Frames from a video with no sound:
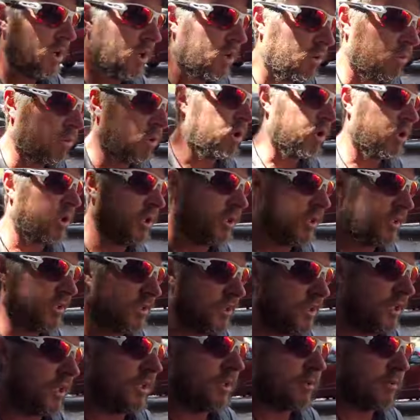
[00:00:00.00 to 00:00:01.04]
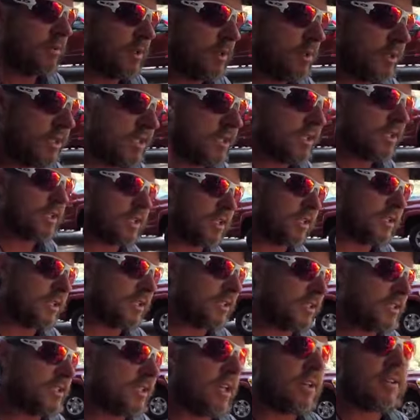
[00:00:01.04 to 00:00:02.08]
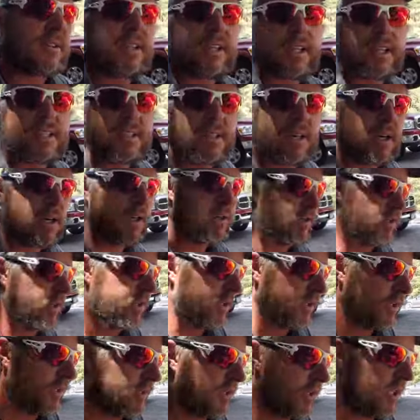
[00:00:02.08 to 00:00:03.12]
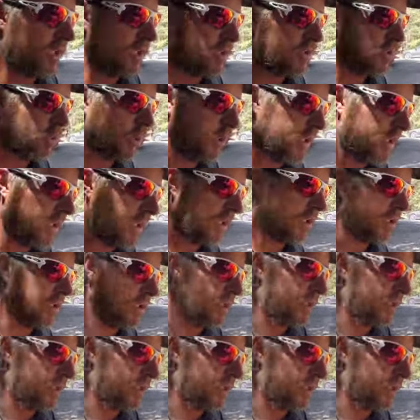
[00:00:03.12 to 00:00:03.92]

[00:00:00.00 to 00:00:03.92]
we're looking at uh, maybe getting into South Lake Tahoe here in the next week.